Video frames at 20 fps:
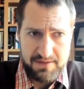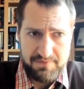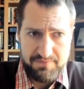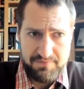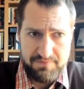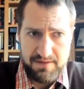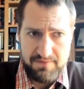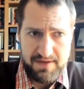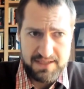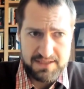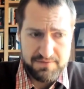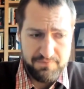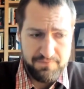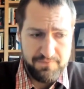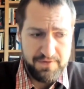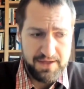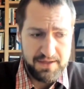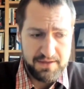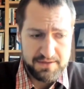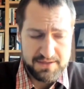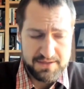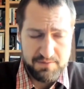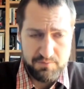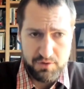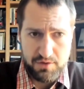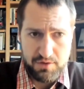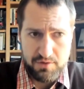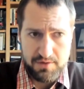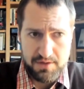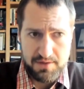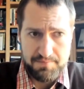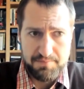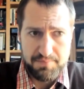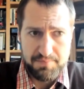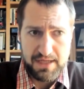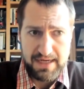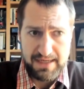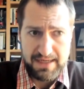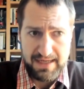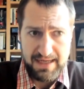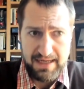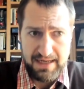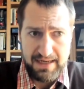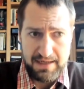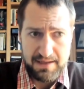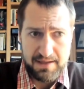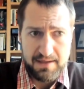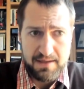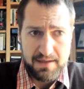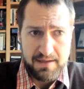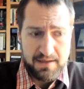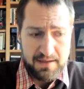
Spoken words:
If the invasion fails, then we'll go to blockade.